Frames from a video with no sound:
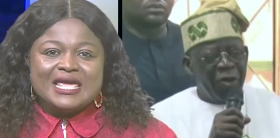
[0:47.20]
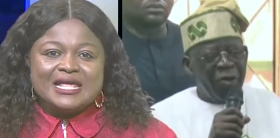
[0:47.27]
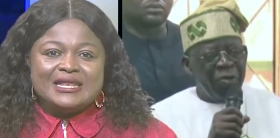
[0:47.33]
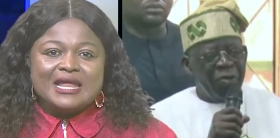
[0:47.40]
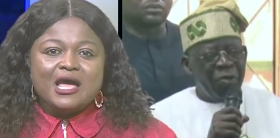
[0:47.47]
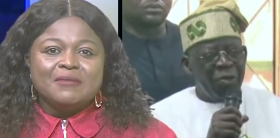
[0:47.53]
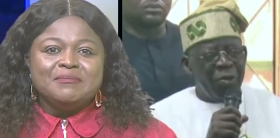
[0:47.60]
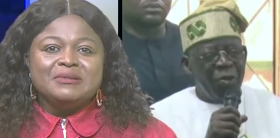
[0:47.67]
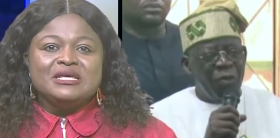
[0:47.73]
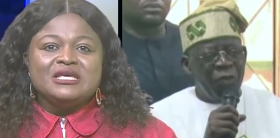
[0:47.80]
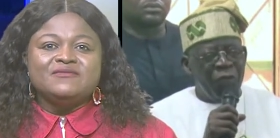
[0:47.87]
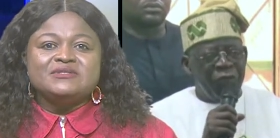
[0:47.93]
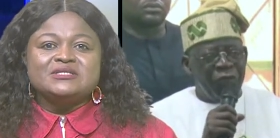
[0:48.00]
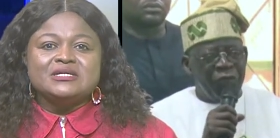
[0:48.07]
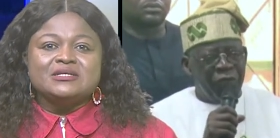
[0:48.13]
Speaker 1: in
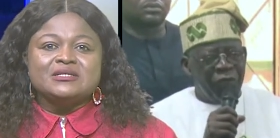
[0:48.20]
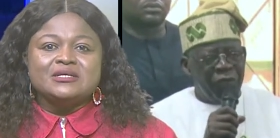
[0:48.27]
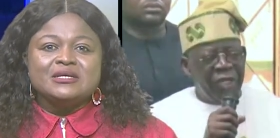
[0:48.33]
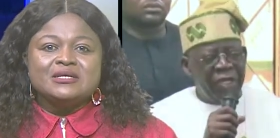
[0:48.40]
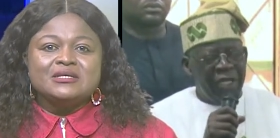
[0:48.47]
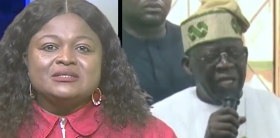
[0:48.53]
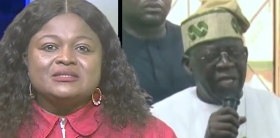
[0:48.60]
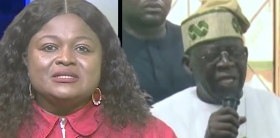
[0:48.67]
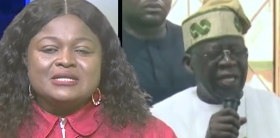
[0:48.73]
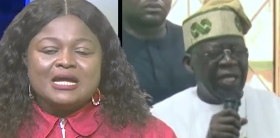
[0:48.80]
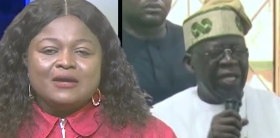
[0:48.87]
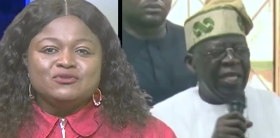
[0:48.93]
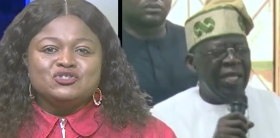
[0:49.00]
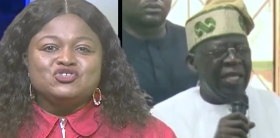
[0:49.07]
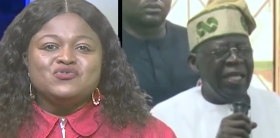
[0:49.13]
uplifting the
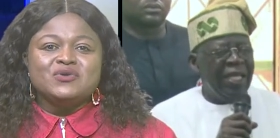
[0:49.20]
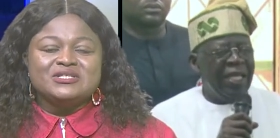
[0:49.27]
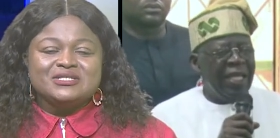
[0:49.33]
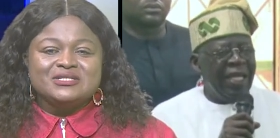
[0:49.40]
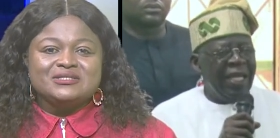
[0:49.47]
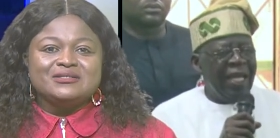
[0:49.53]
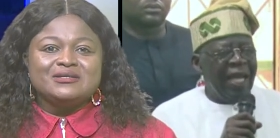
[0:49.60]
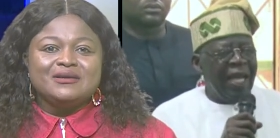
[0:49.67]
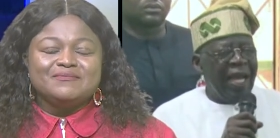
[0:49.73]
downtrodden.